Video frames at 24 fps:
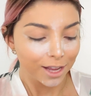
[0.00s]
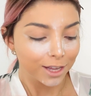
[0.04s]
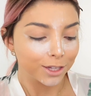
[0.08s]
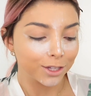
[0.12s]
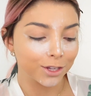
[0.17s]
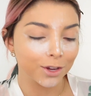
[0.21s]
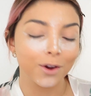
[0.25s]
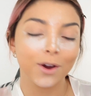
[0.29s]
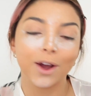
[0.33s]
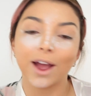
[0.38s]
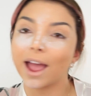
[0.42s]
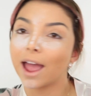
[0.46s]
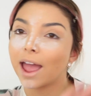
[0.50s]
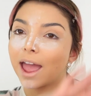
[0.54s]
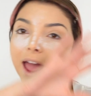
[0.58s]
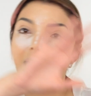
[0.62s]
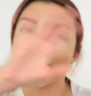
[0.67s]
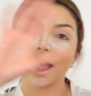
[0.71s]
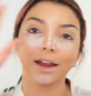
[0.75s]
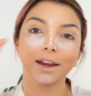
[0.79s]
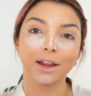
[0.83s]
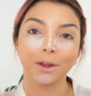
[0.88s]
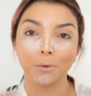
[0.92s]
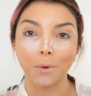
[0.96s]
So
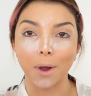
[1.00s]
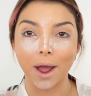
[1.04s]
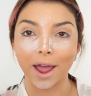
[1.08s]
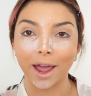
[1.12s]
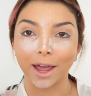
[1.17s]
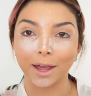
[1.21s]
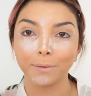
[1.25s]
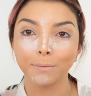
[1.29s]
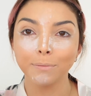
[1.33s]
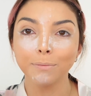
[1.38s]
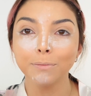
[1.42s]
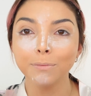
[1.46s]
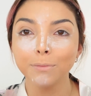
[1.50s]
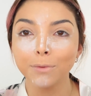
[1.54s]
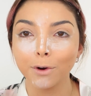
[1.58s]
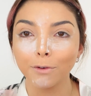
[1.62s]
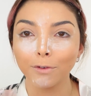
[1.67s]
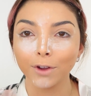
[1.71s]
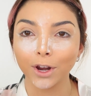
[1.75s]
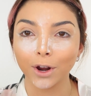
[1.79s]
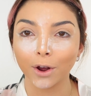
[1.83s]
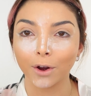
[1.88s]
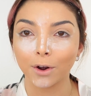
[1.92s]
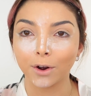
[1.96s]
anyway,
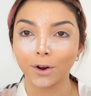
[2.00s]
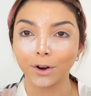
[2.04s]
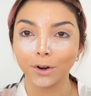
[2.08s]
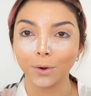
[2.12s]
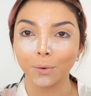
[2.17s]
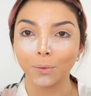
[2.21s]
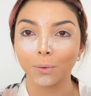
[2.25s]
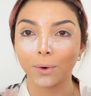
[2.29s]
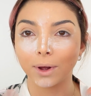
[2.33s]
moving on,